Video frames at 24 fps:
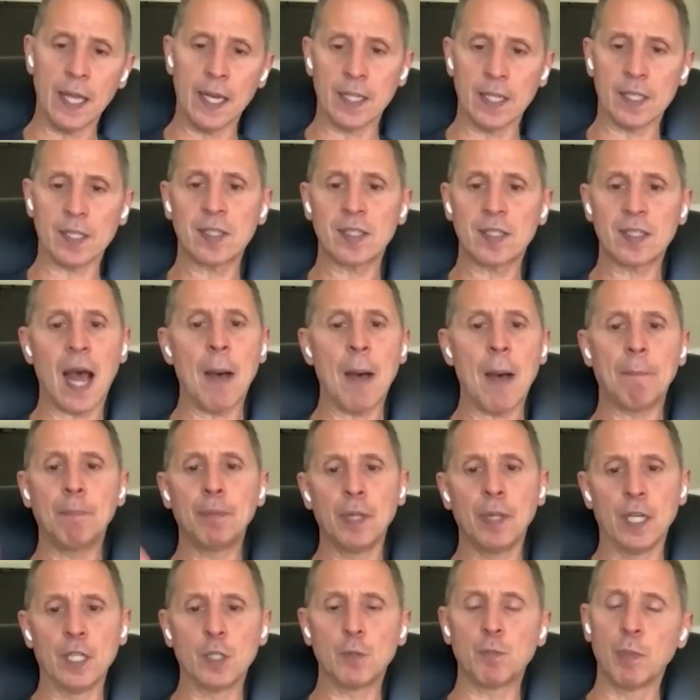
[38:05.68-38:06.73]
and a stop
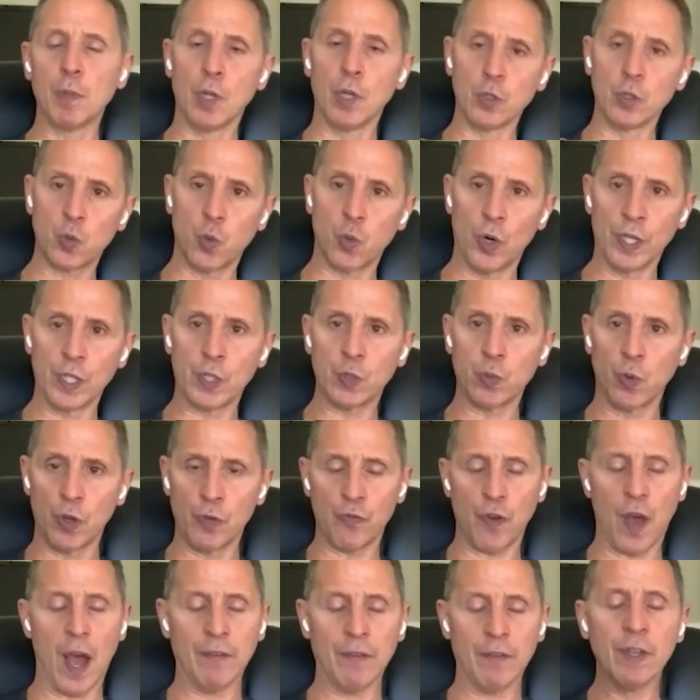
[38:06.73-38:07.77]
placed below
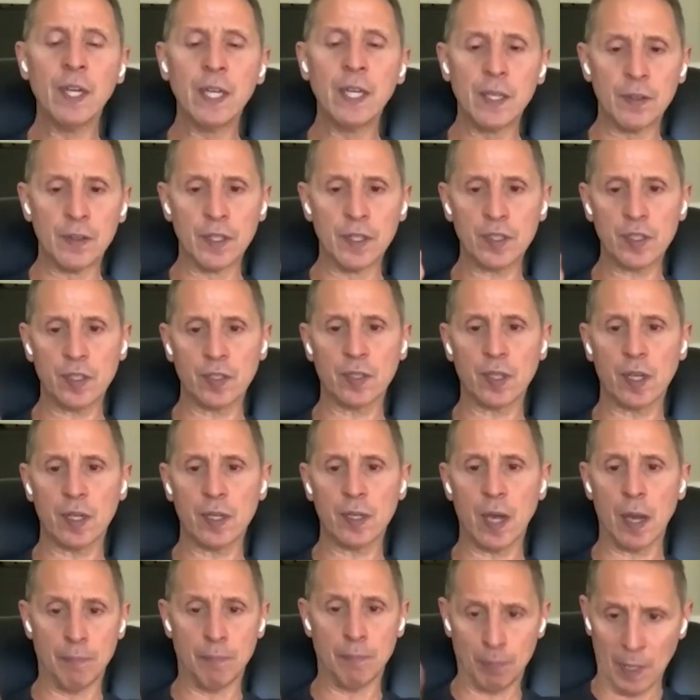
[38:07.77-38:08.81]
2025. This is uh,
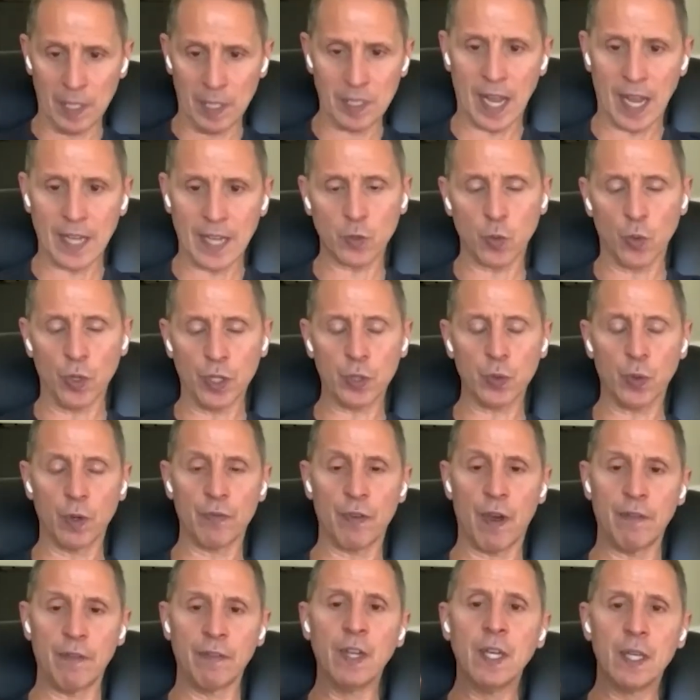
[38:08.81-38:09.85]
and placed at
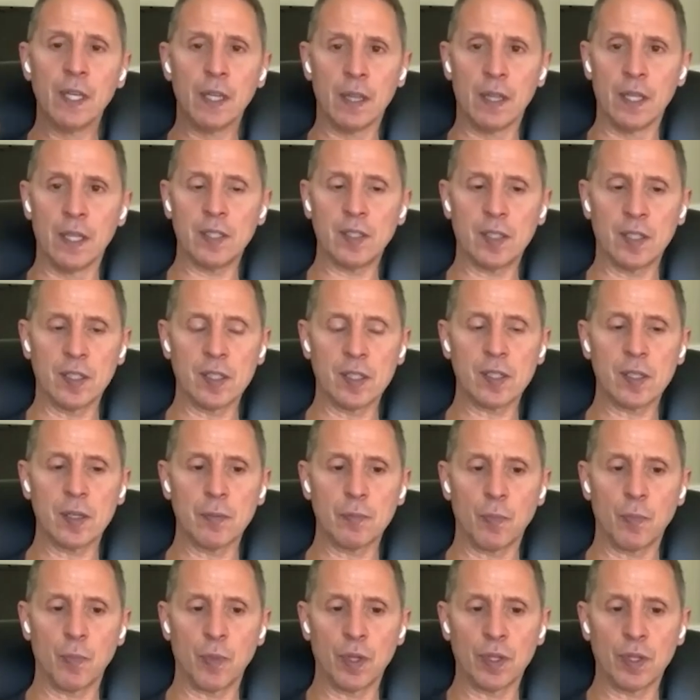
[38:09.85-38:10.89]
2025. This is
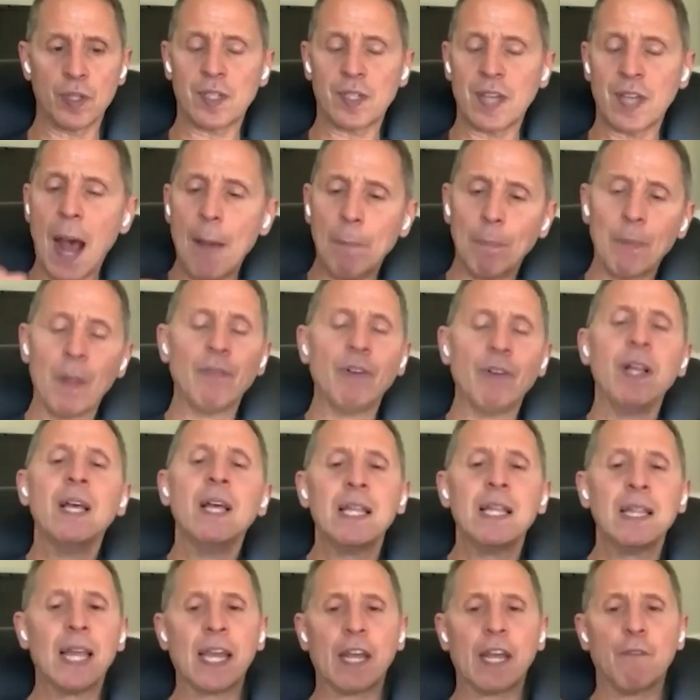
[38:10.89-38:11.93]
the stop level.
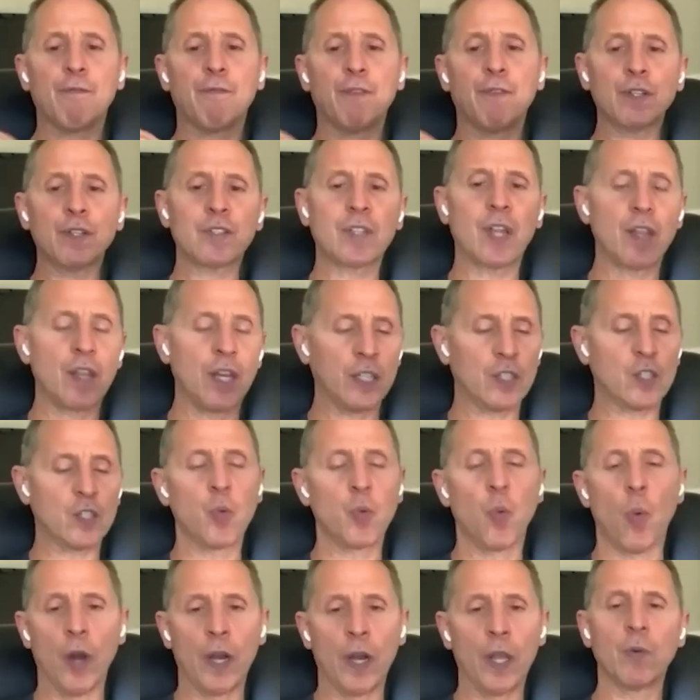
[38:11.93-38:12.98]
Like at first, I thought
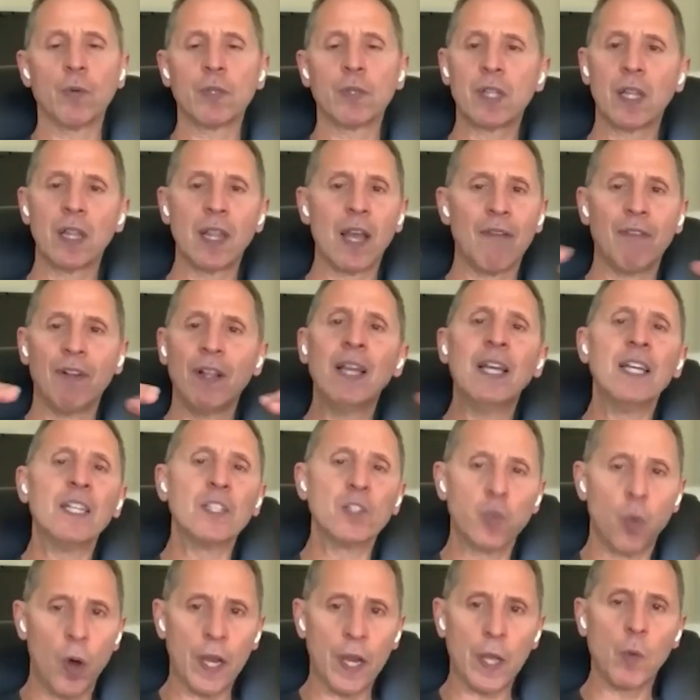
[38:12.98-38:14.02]
20 was the level.
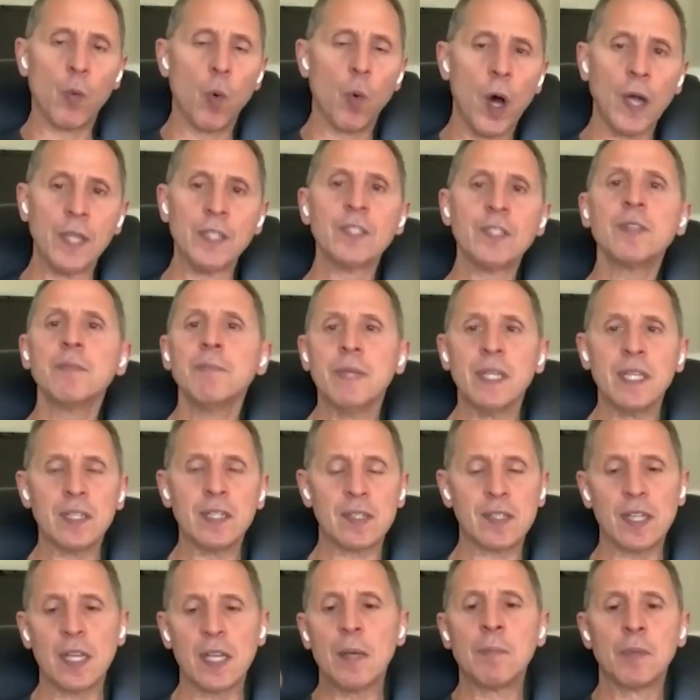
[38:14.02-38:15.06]
21 to me
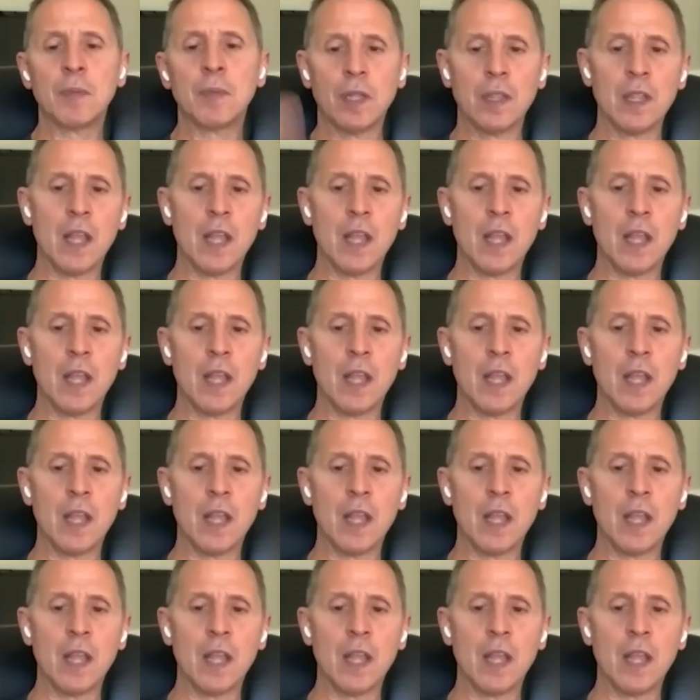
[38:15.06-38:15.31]
seemed the